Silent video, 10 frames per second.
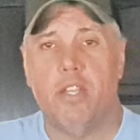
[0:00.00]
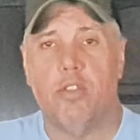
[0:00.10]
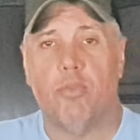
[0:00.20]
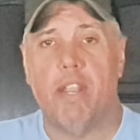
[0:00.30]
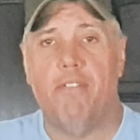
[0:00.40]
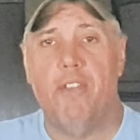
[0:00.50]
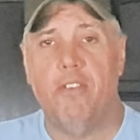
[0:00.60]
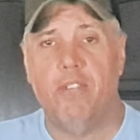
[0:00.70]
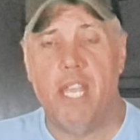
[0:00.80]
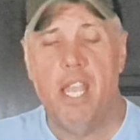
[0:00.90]
to
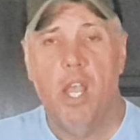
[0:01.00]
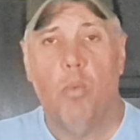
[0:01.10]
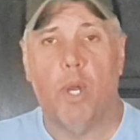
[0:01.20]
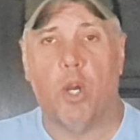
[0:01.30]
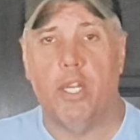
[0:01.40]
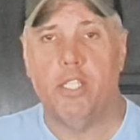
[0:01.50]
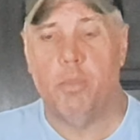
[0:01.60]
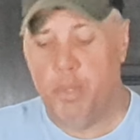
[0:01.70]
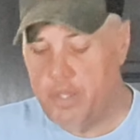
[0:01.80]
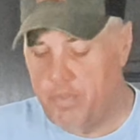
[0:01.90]
350. We're going
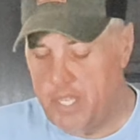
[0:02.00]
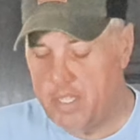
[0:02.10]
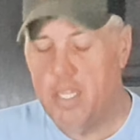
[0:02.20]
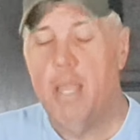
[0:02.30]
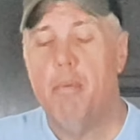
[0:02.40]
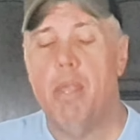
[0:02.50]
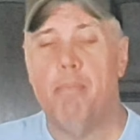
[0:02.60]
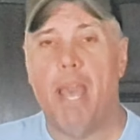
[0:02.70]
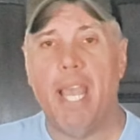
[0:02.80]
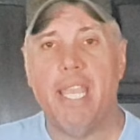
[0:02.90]
to put this
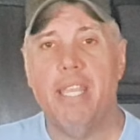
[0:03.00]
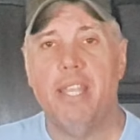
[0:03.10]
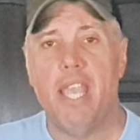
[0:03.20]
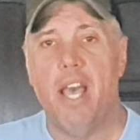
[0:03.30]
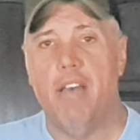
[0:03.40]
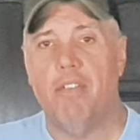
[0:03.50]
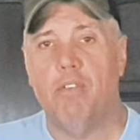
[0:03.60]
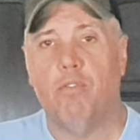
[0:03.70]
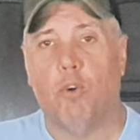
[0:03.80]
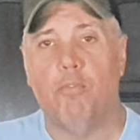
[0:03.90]
back in the
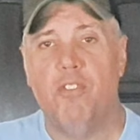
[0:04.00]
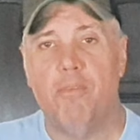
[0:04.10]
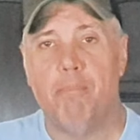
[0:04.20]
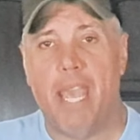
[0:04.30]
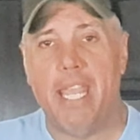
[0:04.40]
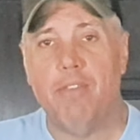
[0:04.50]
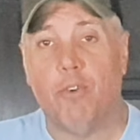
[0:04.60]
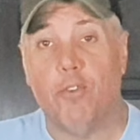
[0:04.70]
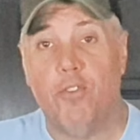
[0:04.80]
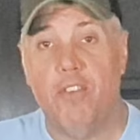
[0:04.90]
oven bake it
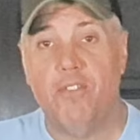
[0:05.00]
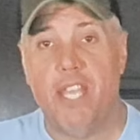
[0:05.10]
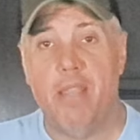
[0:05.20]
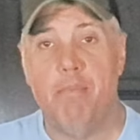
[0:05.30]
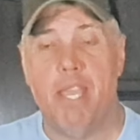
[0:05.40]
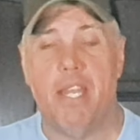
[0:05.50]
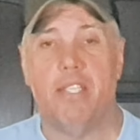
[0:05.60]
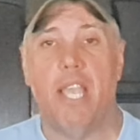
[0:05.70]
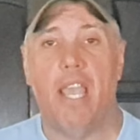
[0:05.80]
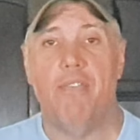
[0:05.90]
for 15
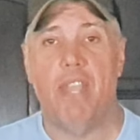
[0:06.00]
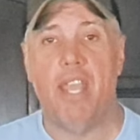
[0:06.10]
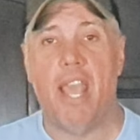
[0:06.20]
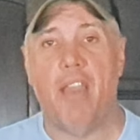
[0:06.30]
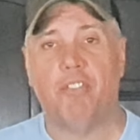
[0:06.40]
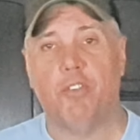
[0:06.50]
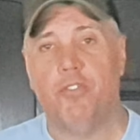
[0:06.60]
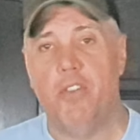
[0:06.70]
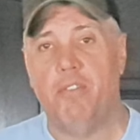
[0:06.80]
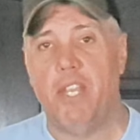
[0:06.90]
minutes, and then after
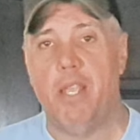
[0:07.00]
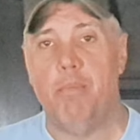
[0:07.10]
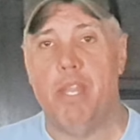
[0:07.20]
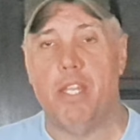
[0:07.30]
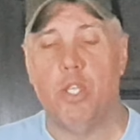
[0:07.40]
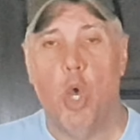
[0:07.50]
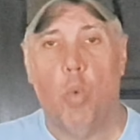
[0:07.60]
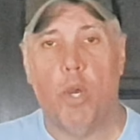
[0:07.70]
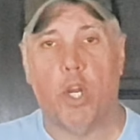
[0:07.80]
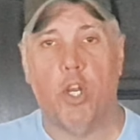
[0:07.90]
15 minutes
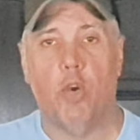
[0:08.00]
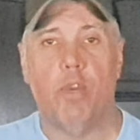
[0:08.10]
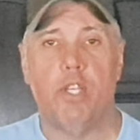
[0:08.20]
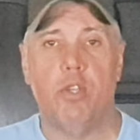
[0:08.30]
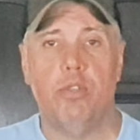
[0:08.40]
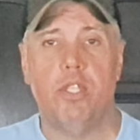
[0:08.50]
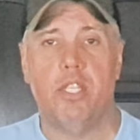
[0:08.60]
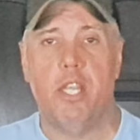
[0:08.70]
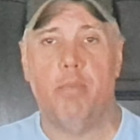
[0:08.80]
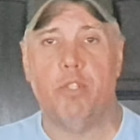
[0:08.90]
we're going to reduce the
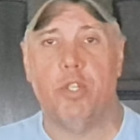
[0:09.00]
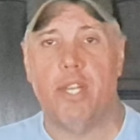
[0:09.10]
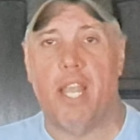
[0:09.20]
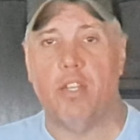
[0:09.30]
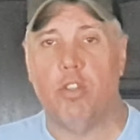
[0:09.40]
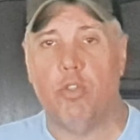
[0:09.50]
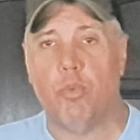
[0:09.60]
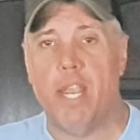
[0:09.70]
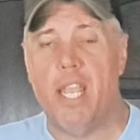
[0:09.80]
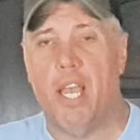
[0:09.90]
temperature down to
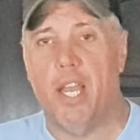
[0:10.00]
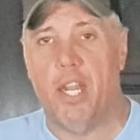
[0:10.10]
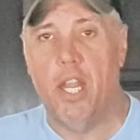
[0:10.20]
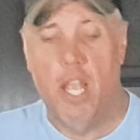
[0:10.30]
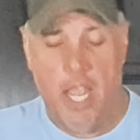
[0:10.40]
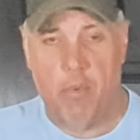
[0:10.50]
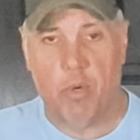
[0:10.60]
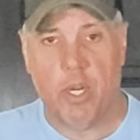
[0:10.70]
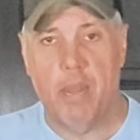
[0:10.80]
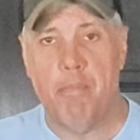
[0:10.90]
300 and
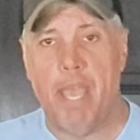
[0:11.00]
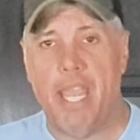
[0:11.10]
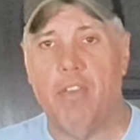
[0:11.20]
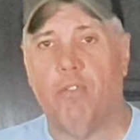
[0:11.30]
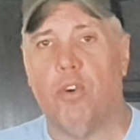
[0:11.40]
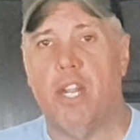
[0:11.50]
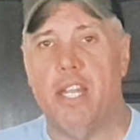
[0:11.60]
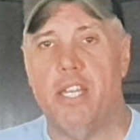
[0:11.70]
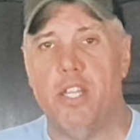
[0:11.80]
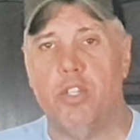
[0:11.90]
we're going to bake it for an
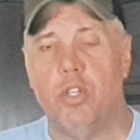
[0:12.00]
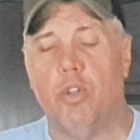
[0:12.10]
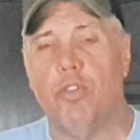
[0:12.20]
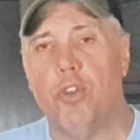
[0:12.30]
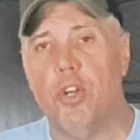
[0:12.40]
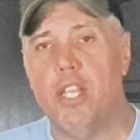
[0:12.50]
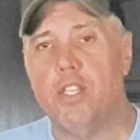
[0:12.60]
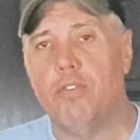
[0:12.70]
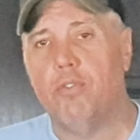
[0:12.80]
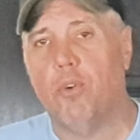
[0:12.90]
additional 30
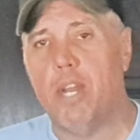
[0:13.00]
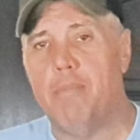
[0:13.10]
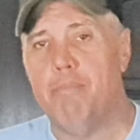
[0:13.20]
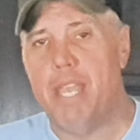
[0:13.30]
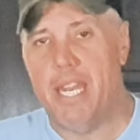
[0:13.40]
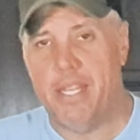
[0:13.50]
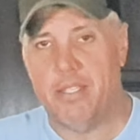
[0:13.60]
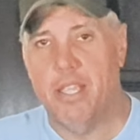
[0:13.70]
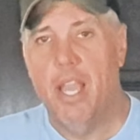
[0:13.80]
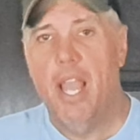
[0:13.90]
to 40
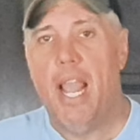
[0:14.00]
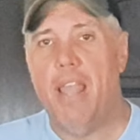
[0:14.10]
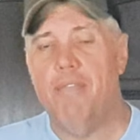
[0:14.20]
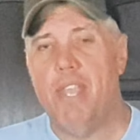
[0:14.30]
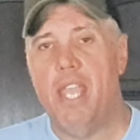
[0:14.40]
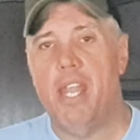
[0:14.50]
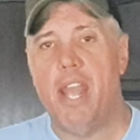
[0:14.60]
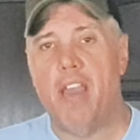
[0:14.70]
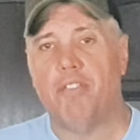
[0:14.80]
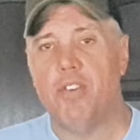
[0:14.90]
minutes. And then
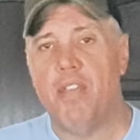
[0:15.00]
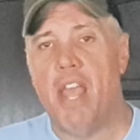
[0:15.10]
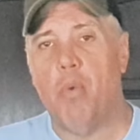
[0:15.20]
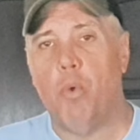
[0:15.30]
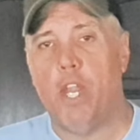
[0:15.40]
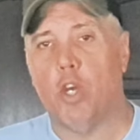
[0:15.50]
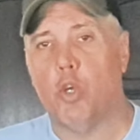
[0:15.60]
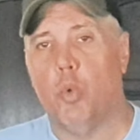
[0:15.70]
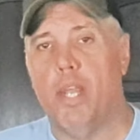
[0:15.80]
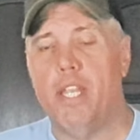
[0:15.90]
after that we are
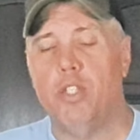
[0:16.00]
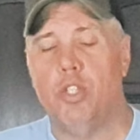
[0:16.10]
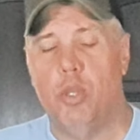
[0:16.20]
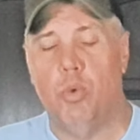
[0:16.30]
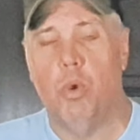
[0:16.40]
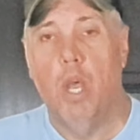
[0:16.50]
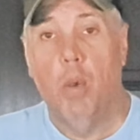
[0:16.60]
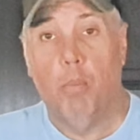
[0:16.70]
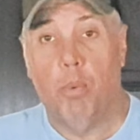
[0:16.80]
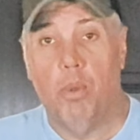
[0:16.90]
going to
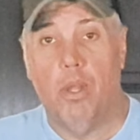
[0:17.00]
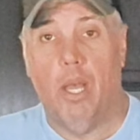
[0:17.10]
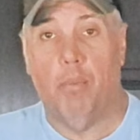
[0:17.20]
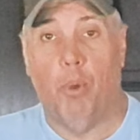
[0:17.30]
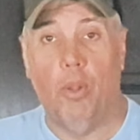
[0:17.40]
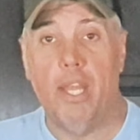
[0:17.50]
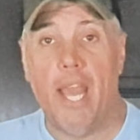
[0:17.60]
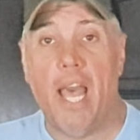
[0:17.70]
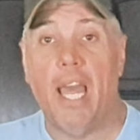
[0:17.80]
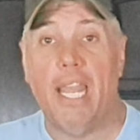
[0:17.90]
pull it
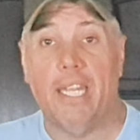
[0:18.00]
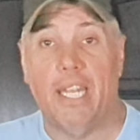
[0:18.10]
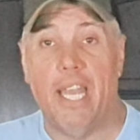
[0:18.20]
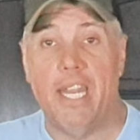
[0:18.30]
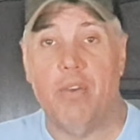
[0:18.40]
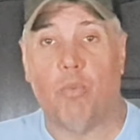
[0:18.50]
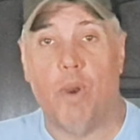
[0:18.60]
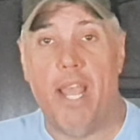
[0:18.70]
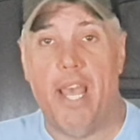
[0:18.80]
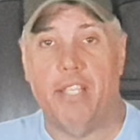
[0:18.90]
out and let it
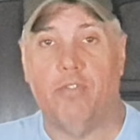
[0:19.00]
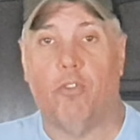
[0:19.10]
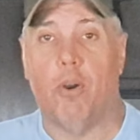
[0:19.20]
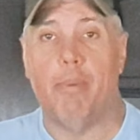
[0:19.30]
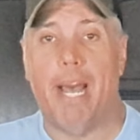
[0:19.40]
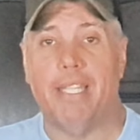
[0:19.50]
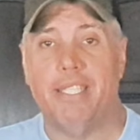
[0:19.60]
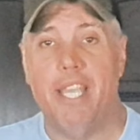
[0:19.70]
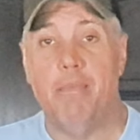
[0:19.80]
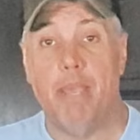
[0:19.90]
rest for about
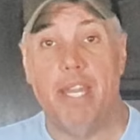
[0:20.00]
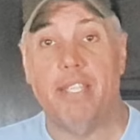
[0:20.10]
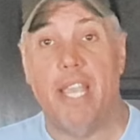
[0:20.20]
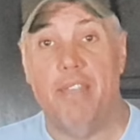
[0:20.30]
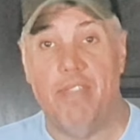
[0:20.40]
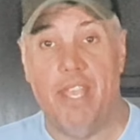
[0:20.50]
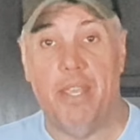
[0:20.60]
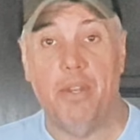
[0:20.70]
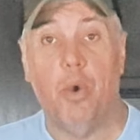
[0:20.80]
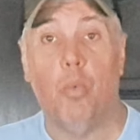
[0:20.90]
10 minutes, and
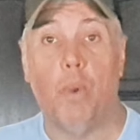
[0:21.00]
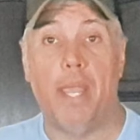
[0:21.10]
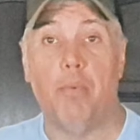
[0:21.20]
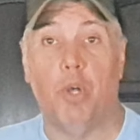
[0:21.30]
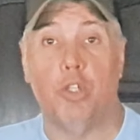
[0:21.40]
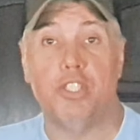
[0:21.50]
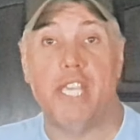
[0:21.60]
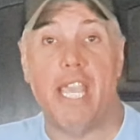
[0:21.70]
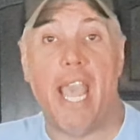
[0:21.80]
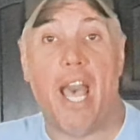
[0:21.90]
then we will
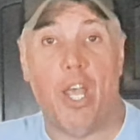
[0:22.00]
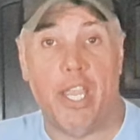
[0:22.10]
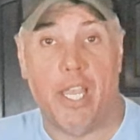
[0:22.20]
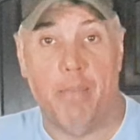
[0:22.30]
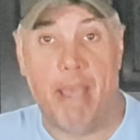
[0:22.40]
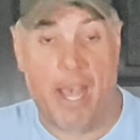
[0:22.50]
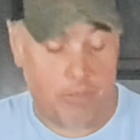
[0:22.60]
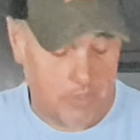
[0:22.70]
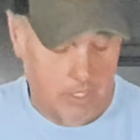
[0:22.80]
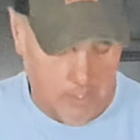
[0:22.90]
see how it come out.